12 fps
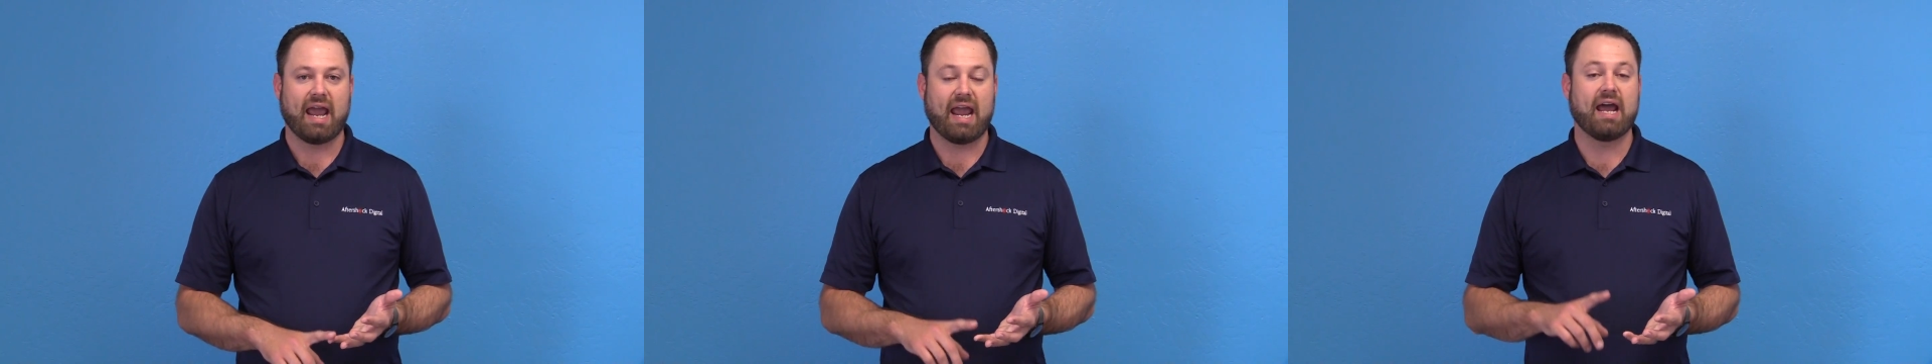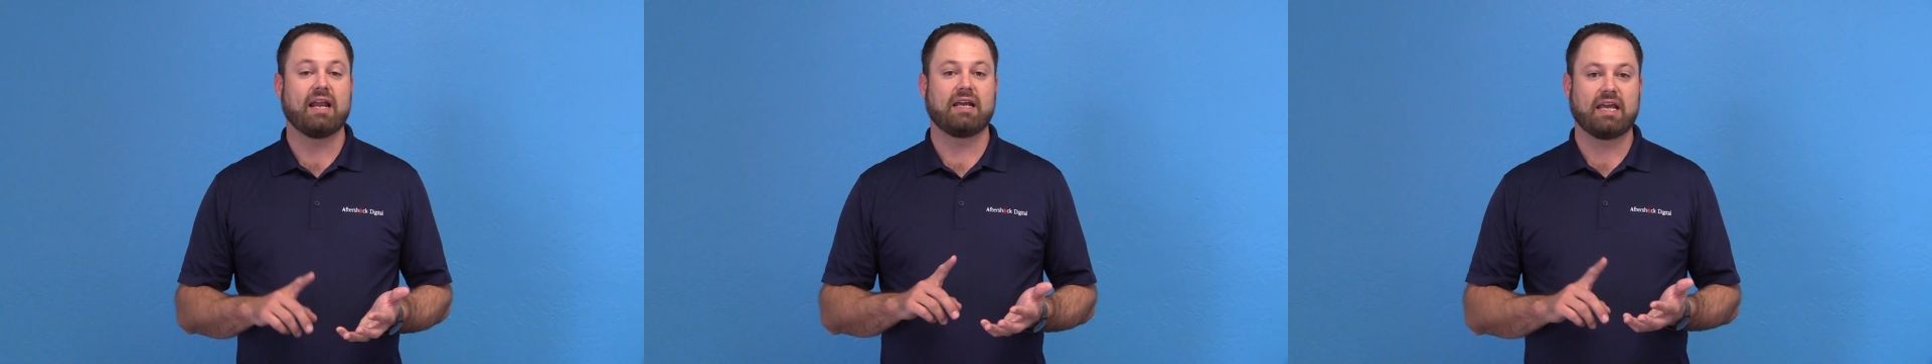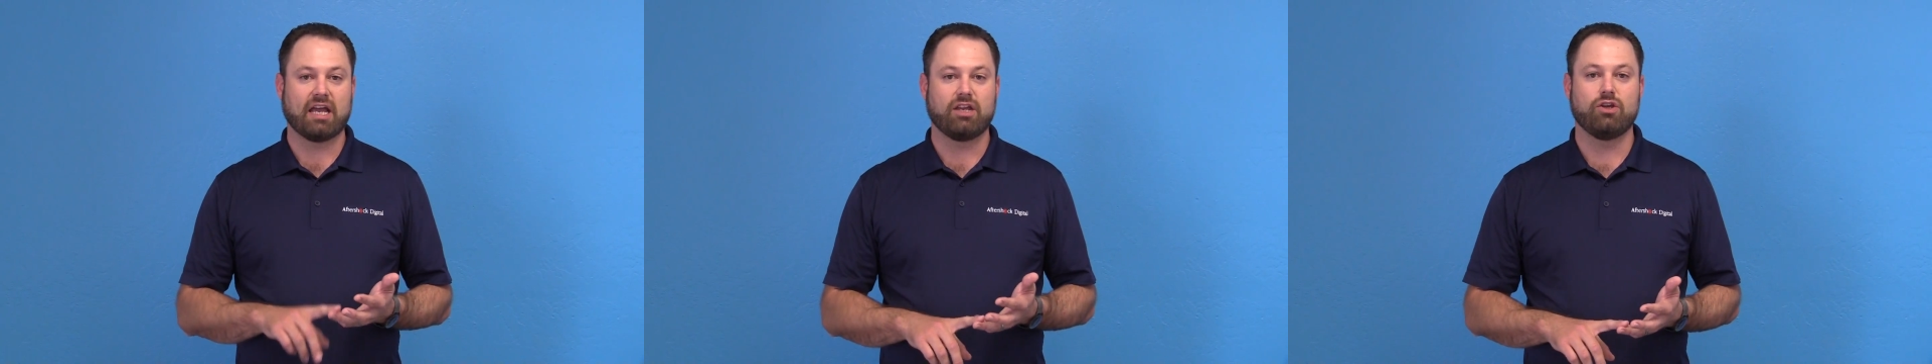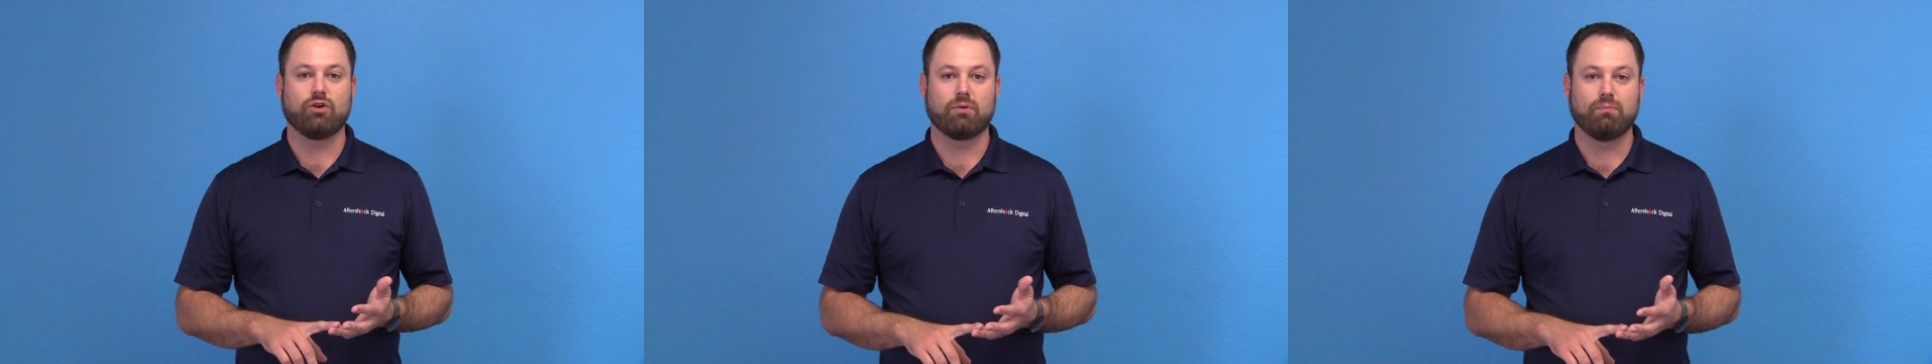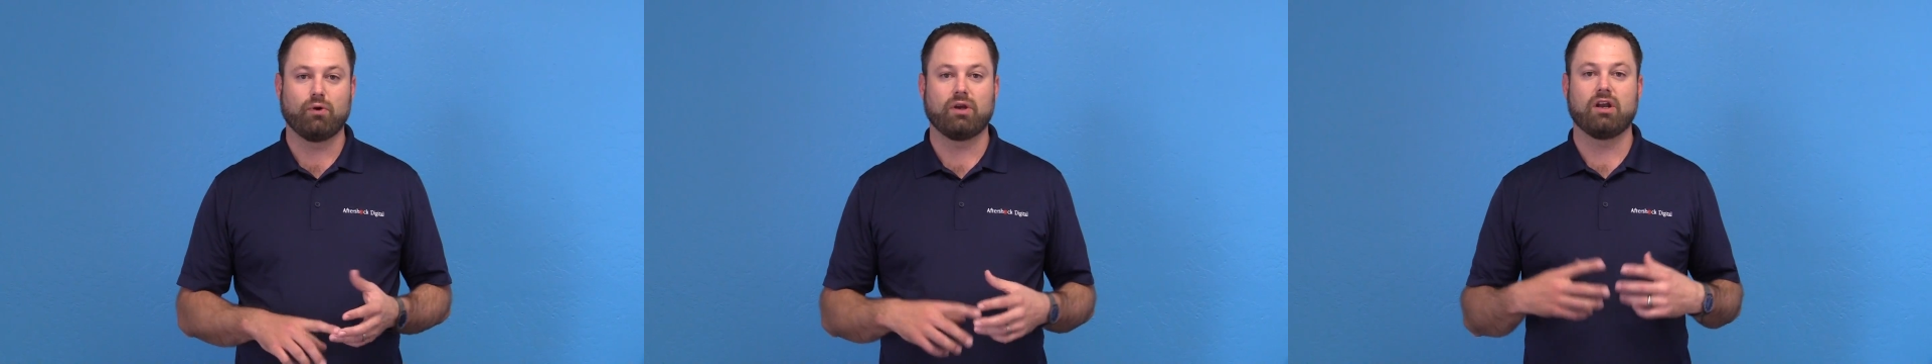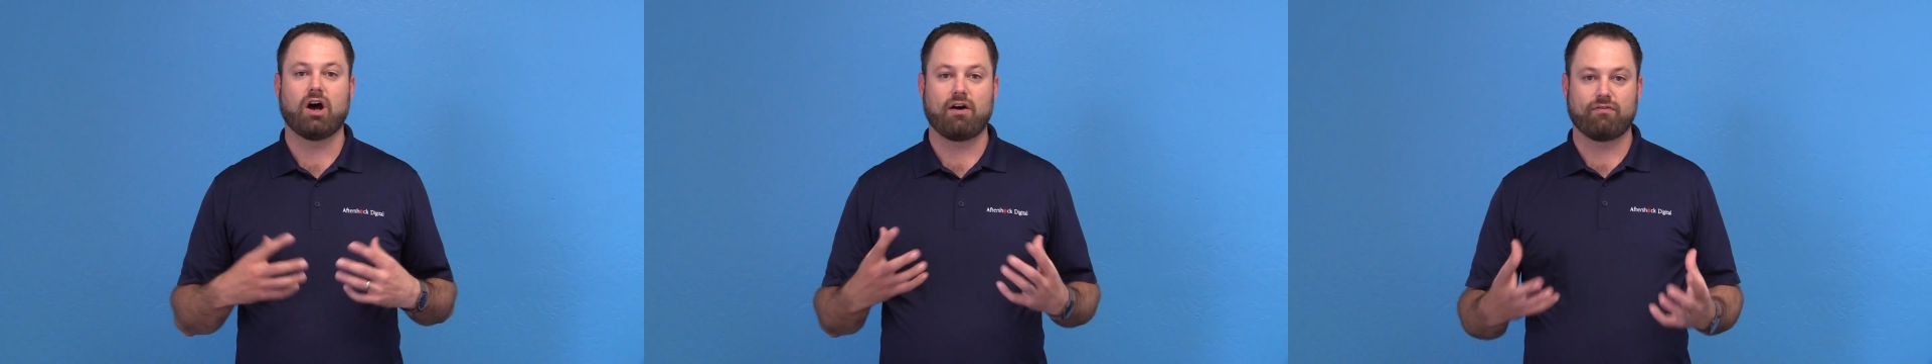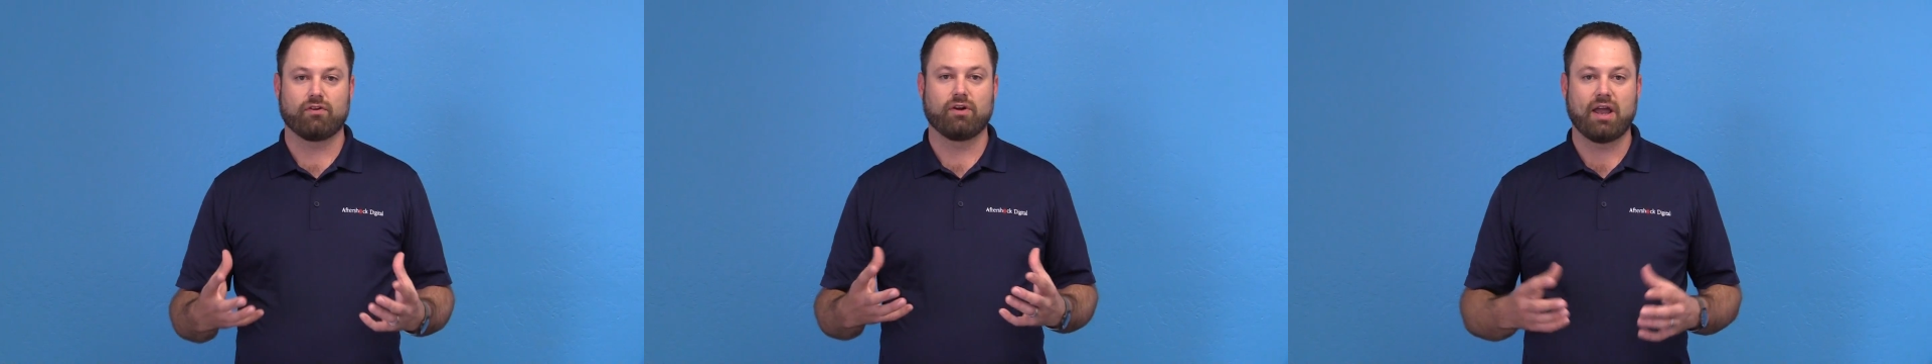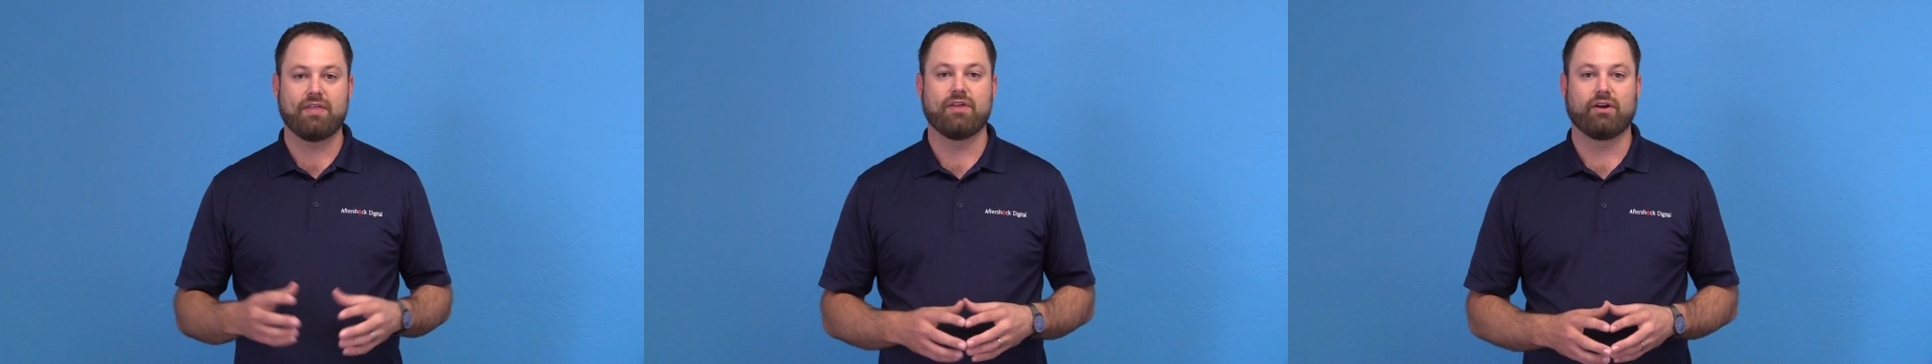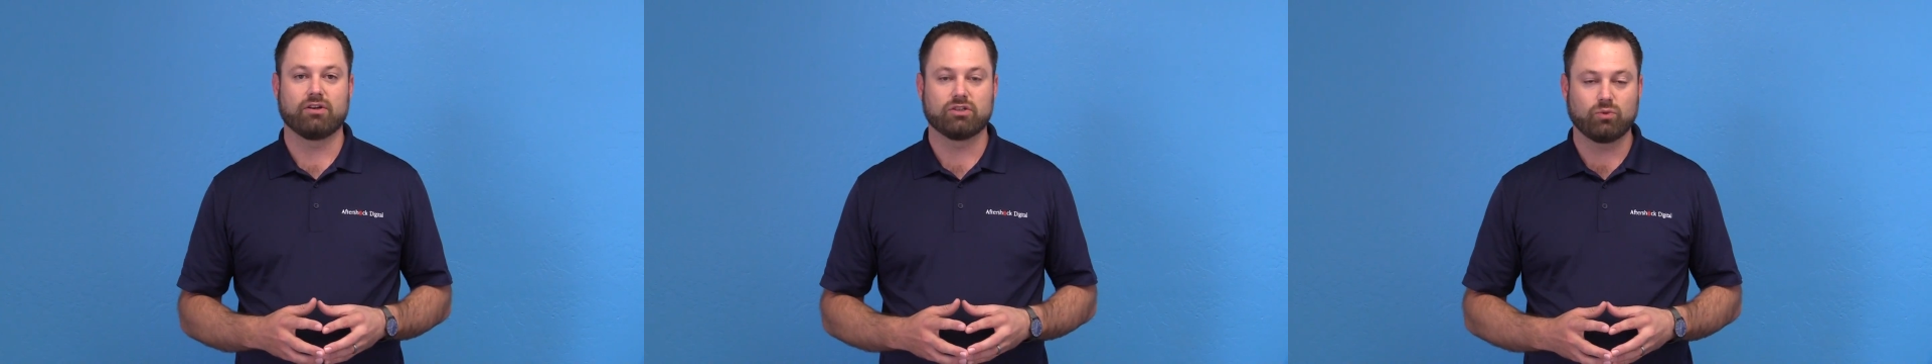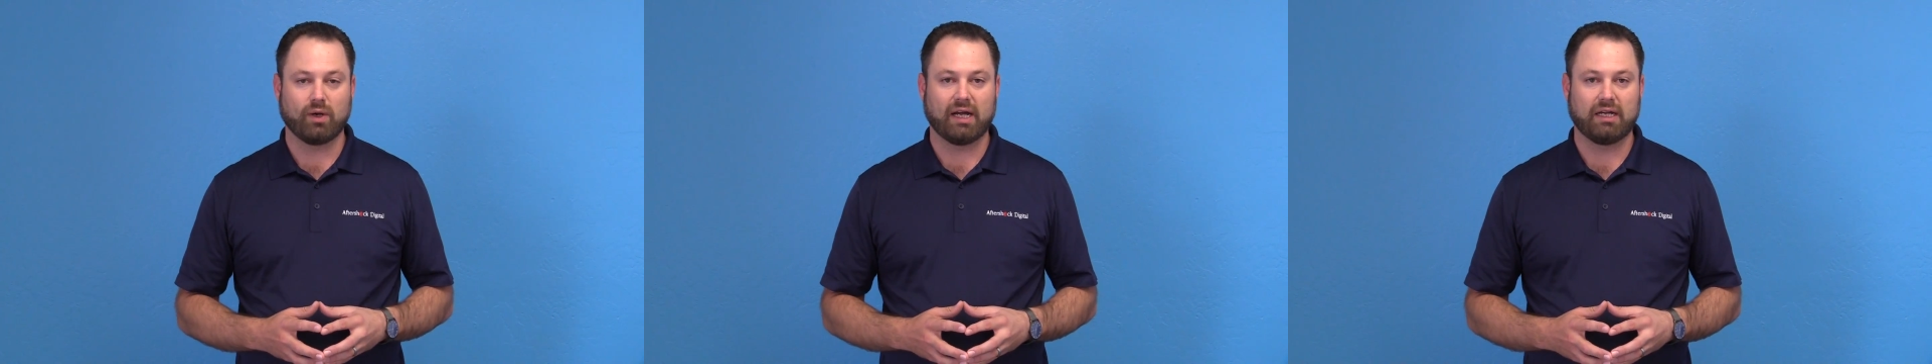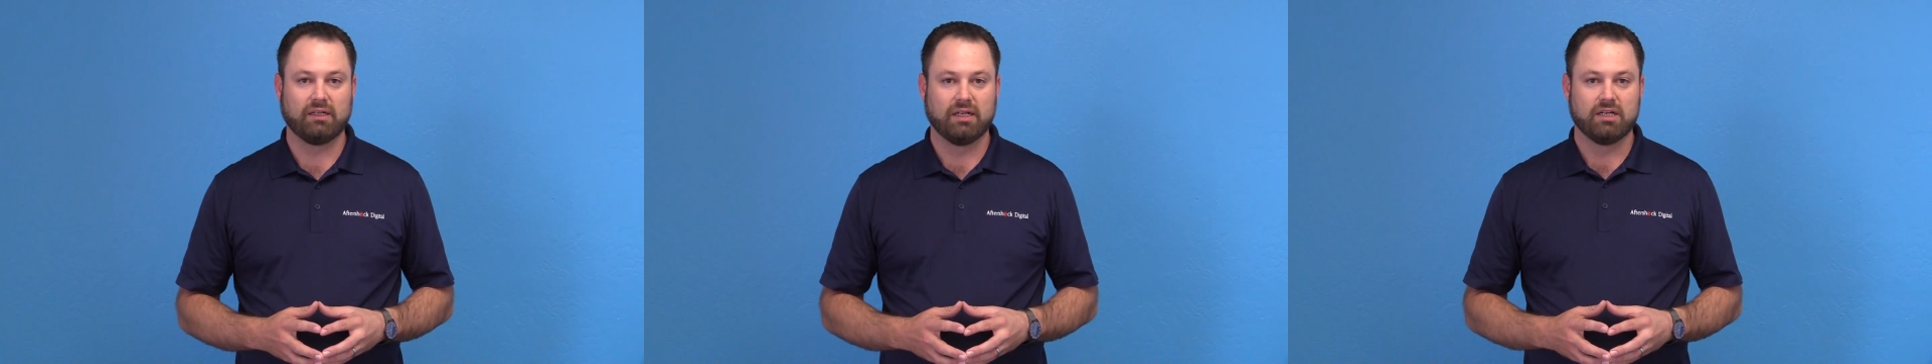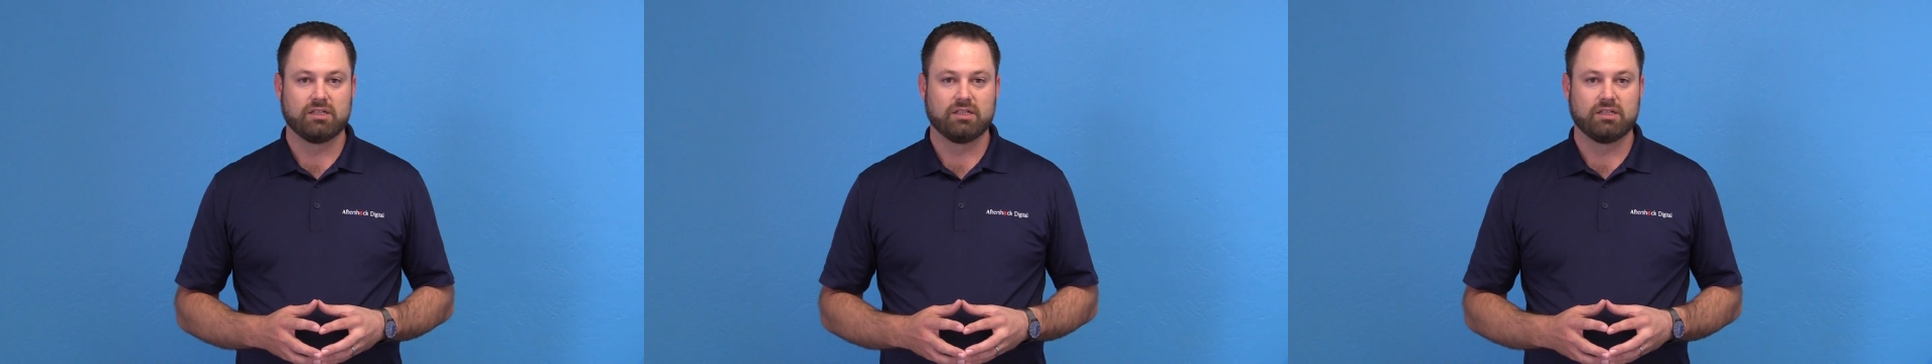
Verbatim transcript: and again, you can put an offer in there as well.